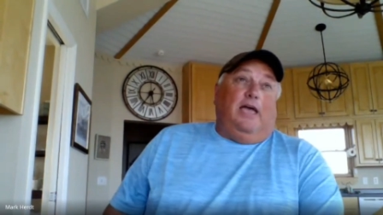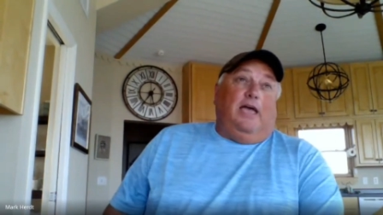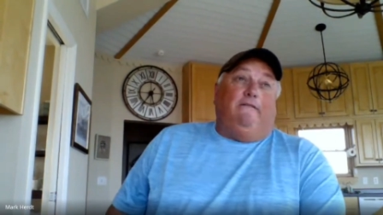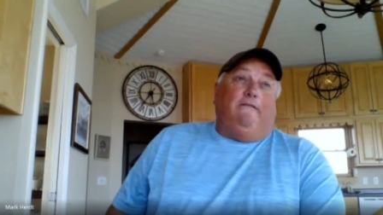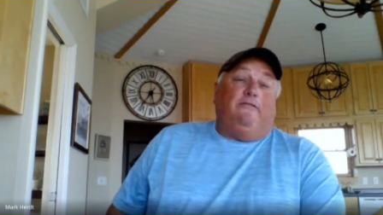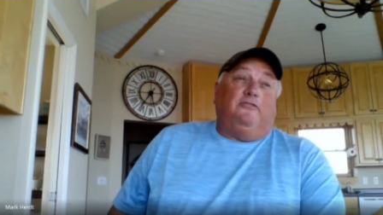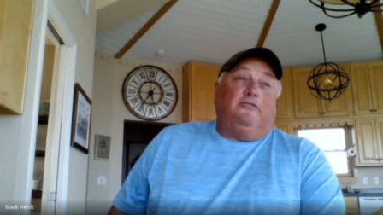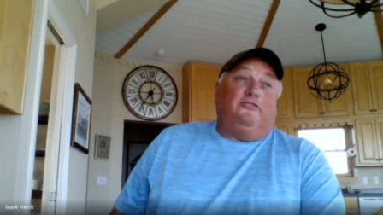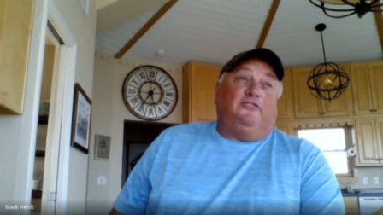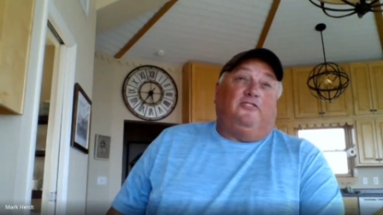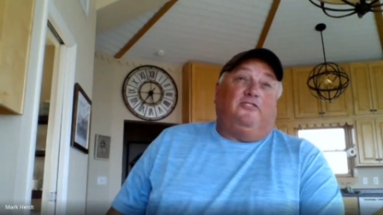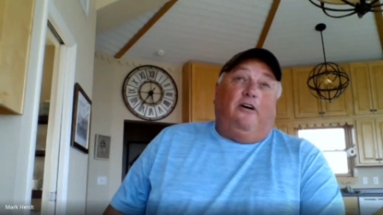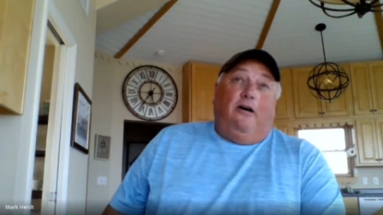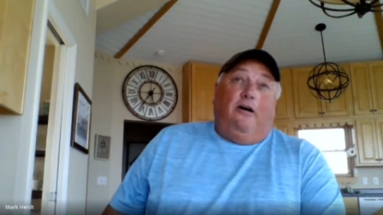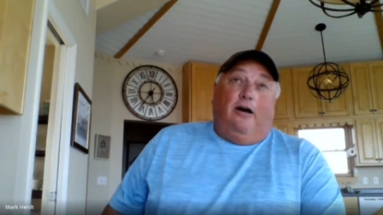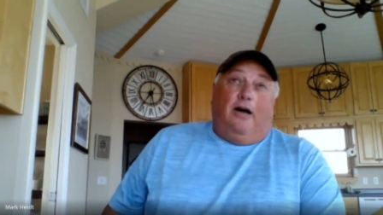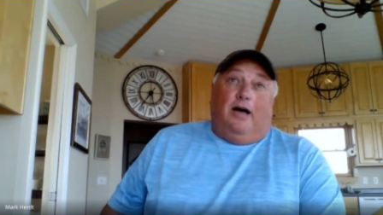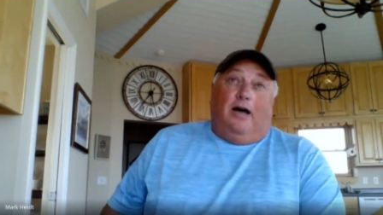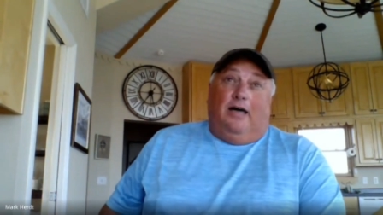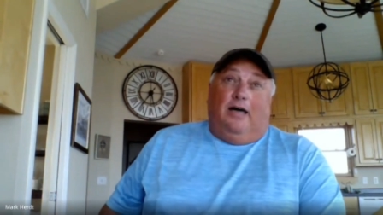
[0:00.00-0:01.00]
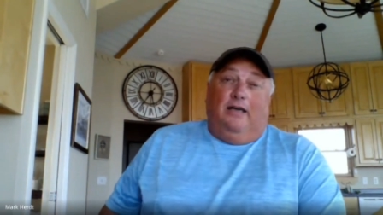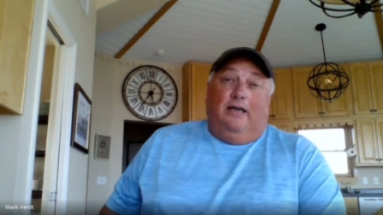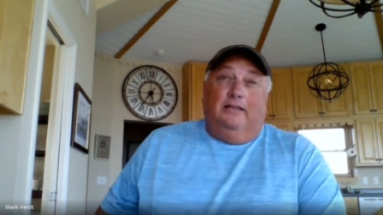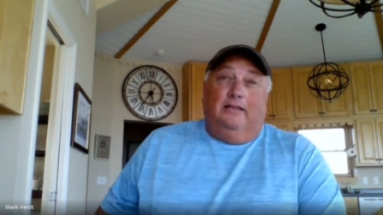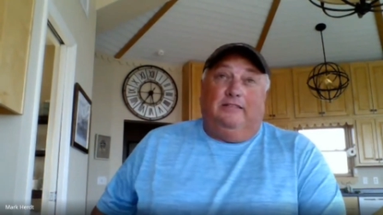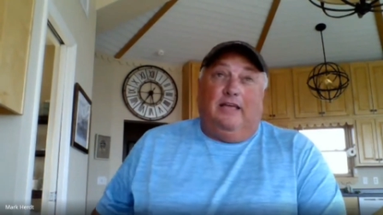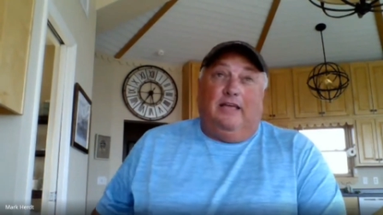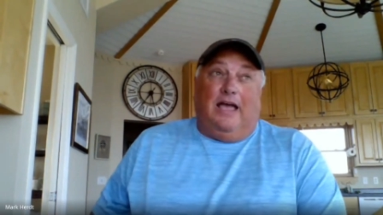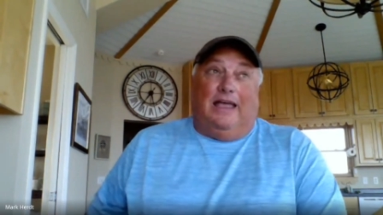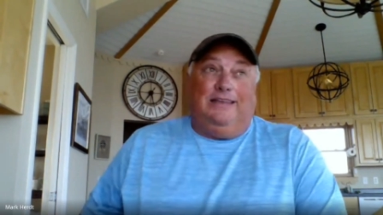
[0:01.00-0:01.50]
ever saw,
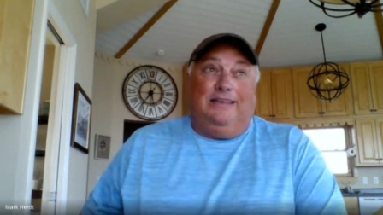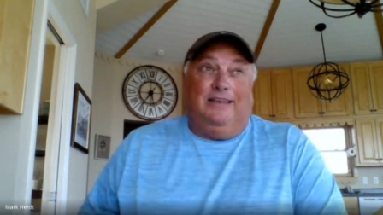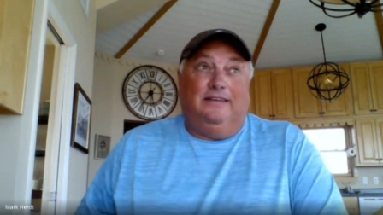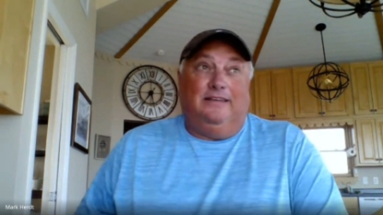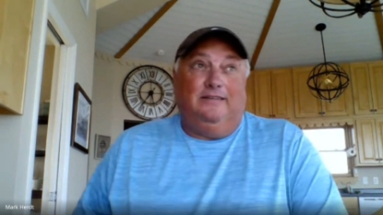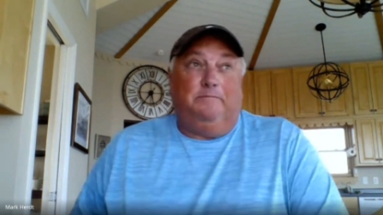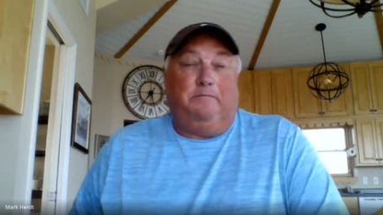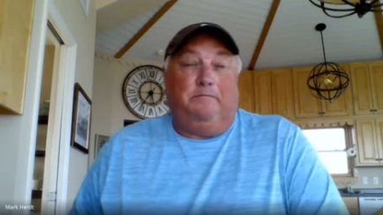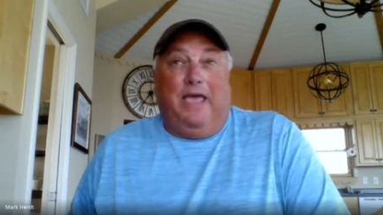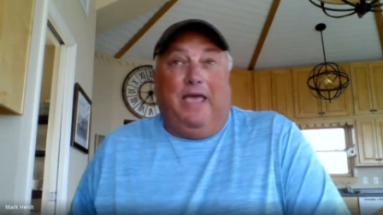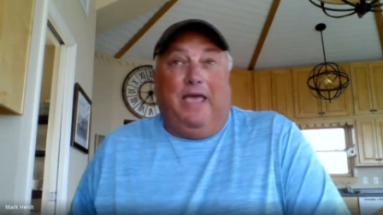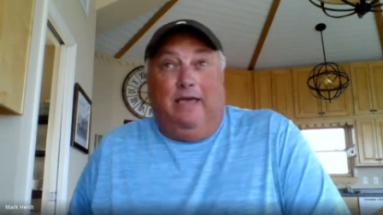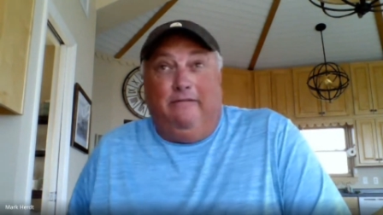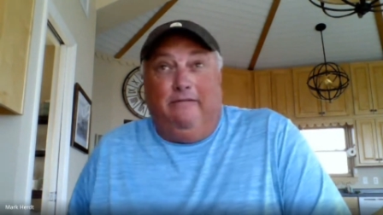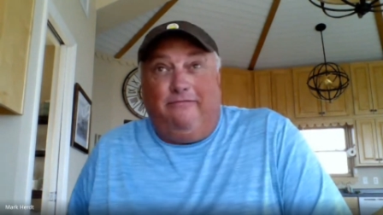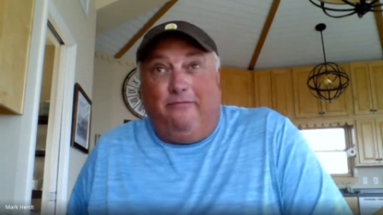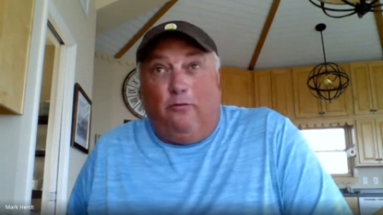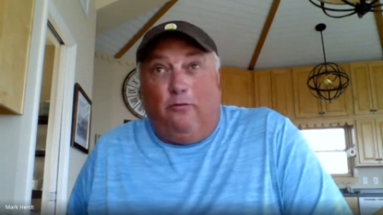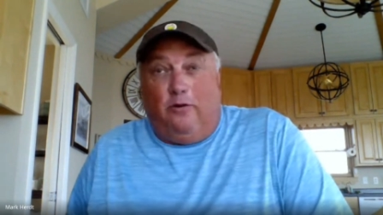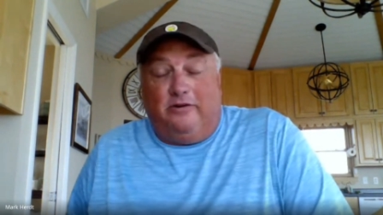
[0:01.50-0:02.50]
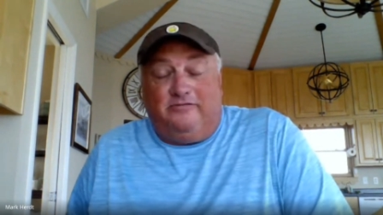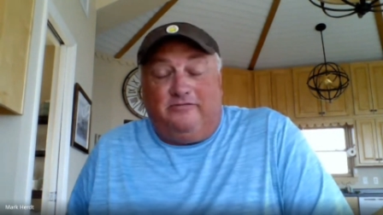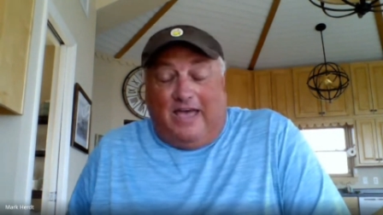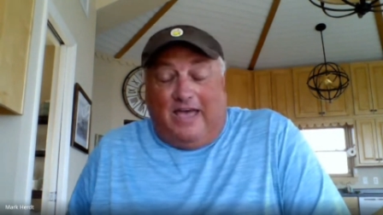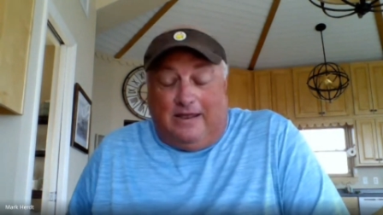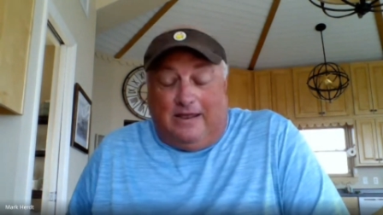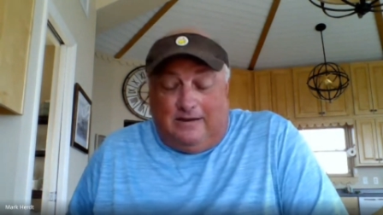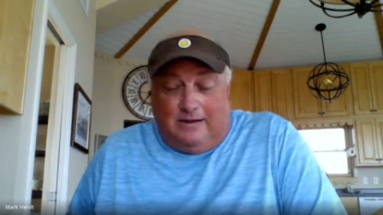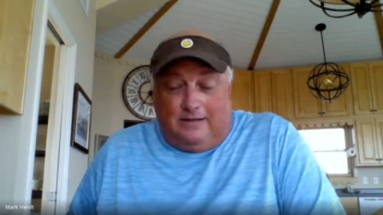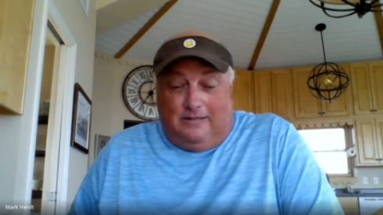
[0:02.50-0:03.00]
I didn't pay for
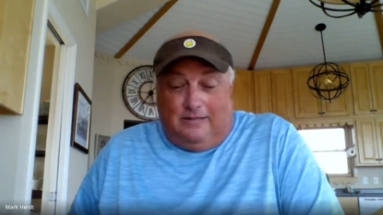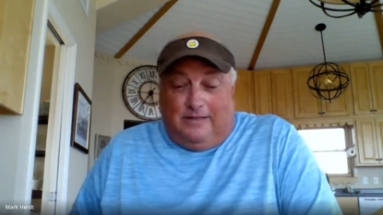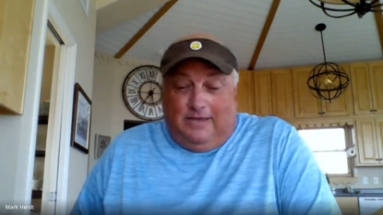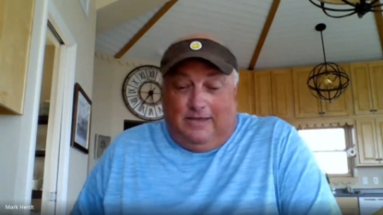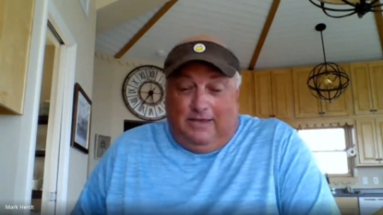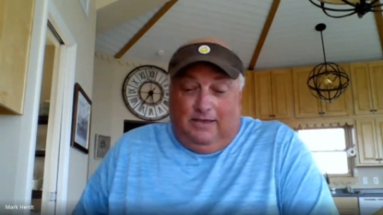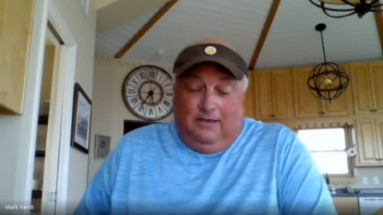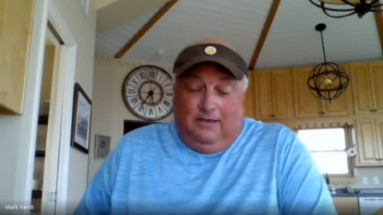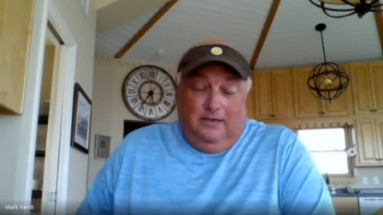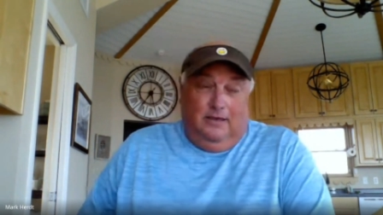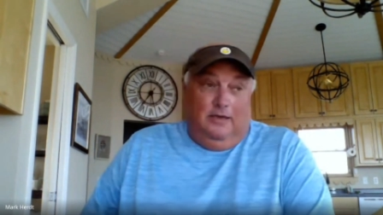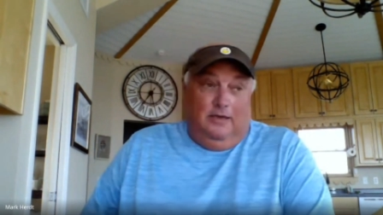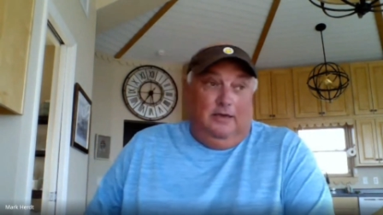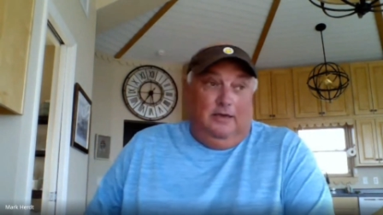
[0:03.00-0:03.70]
technically.